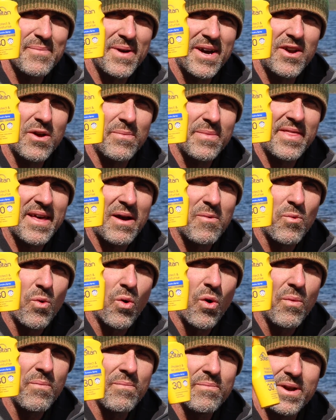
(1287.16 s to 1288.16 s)
It might not be that
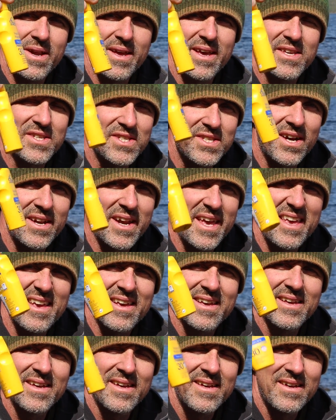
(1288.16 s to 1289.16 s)
warm, but it is sunny.
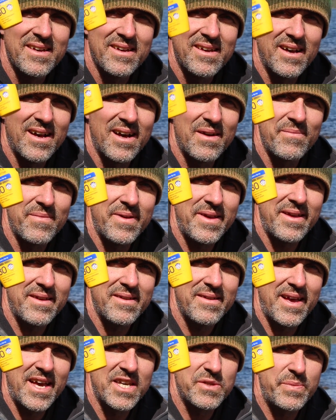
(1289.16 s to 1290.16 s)
Um,
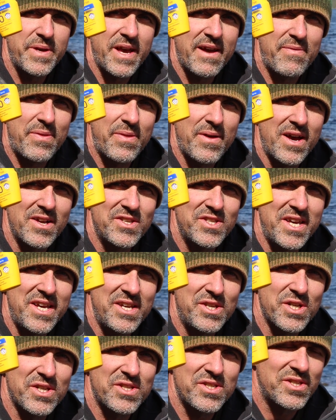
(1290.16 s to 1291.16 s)
S P F
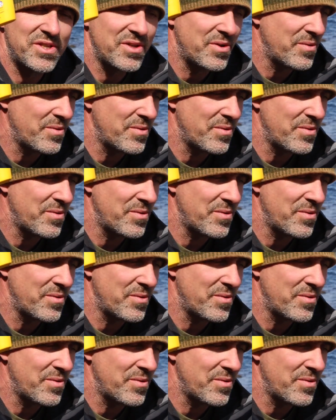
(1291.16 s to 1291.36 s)
thirty just